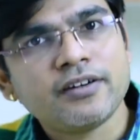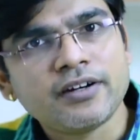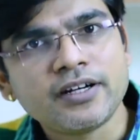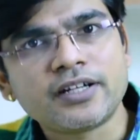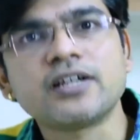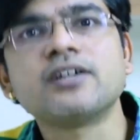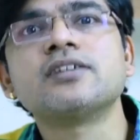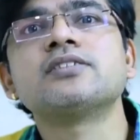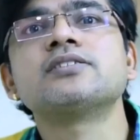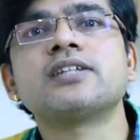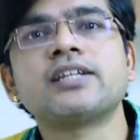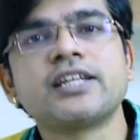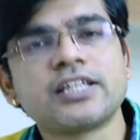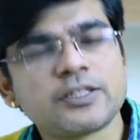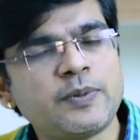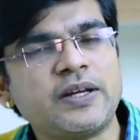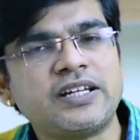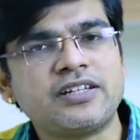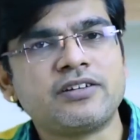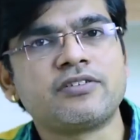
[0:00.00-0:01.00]
returns and
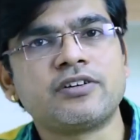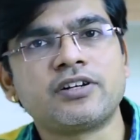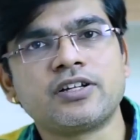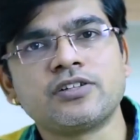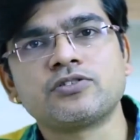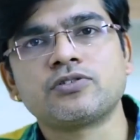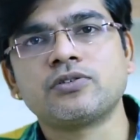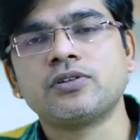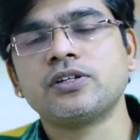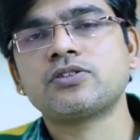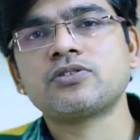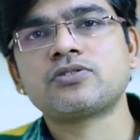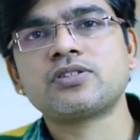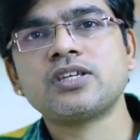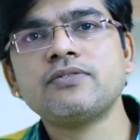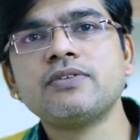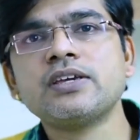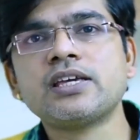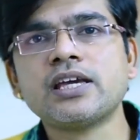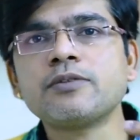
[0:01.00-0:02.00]
expected returns only. The
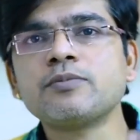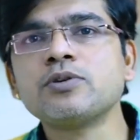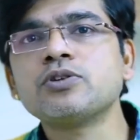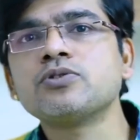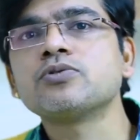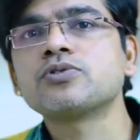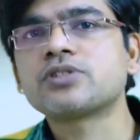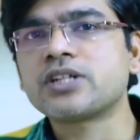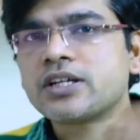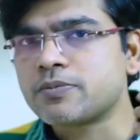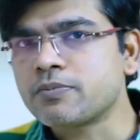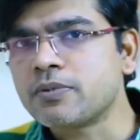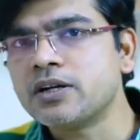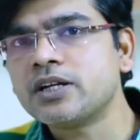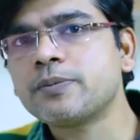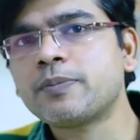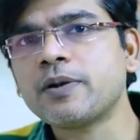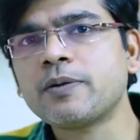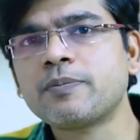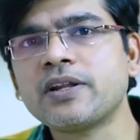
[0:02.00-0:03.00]
CV can be used at
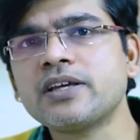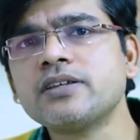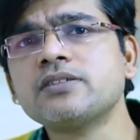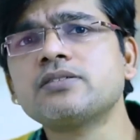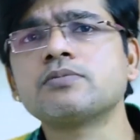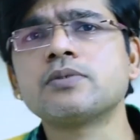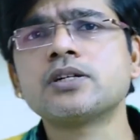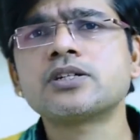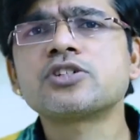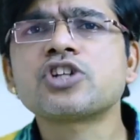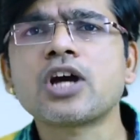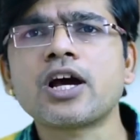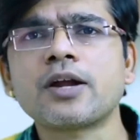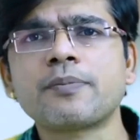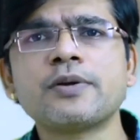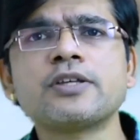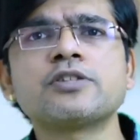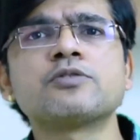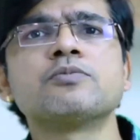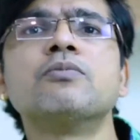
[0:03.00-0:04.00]
multiple places, but
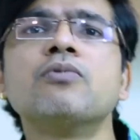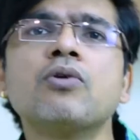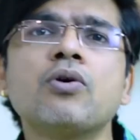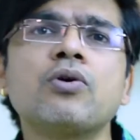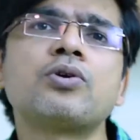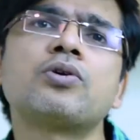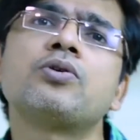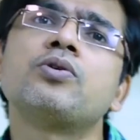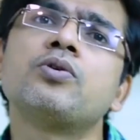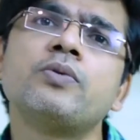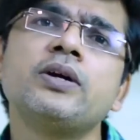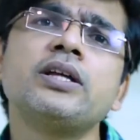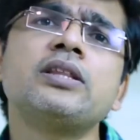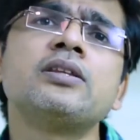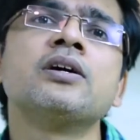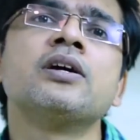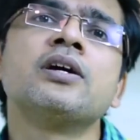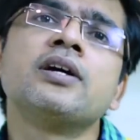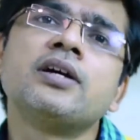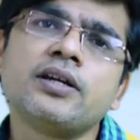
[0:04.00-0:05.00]
Sharpe is more to do
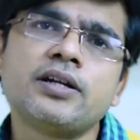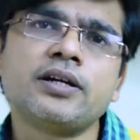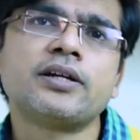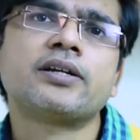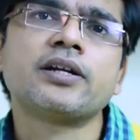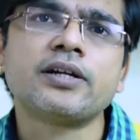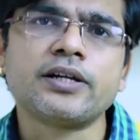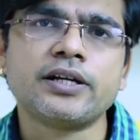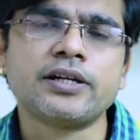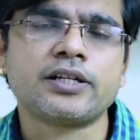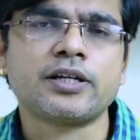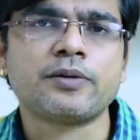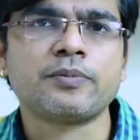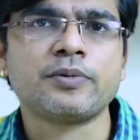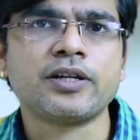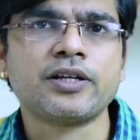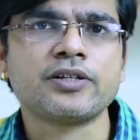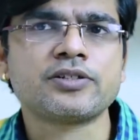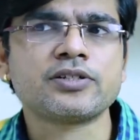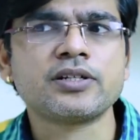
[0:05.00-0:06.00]
with return
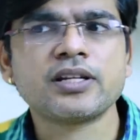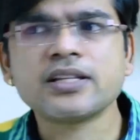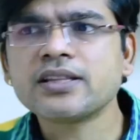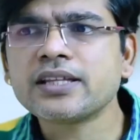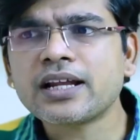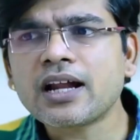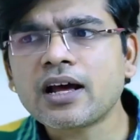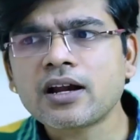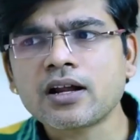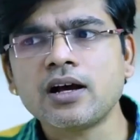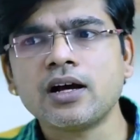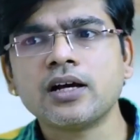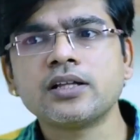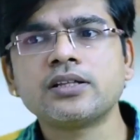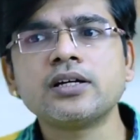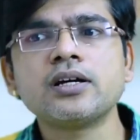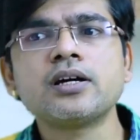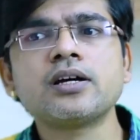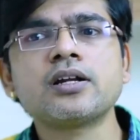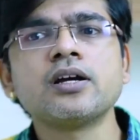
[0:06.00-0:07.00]
determination. And there are
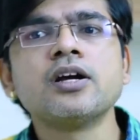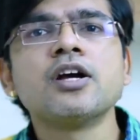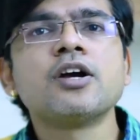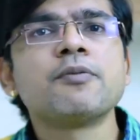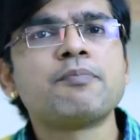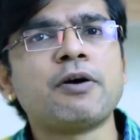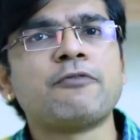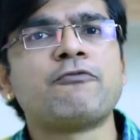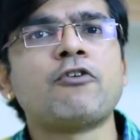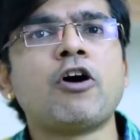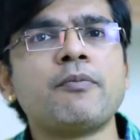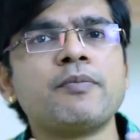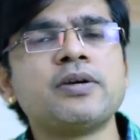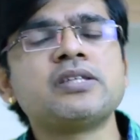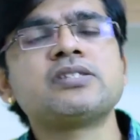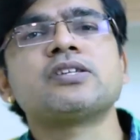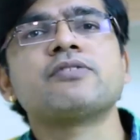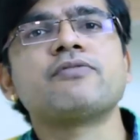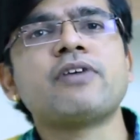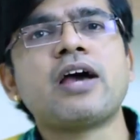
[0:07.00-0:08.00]
other
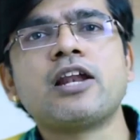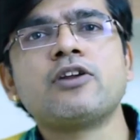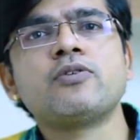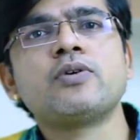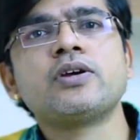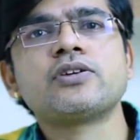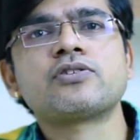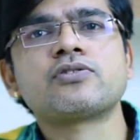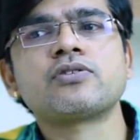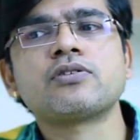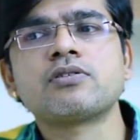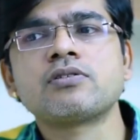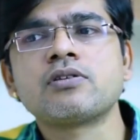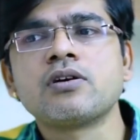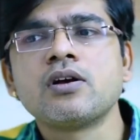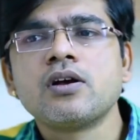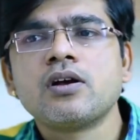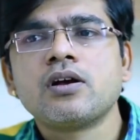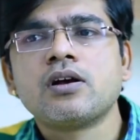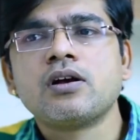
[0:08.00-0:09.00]
performance evaluation